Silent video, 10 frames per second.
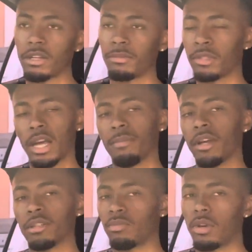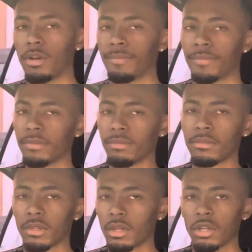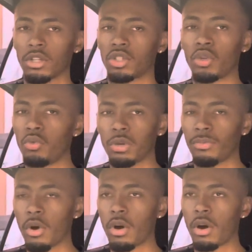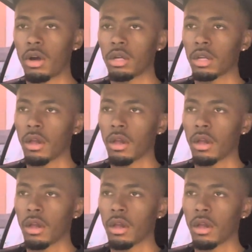Not basketball. Shooting the ball.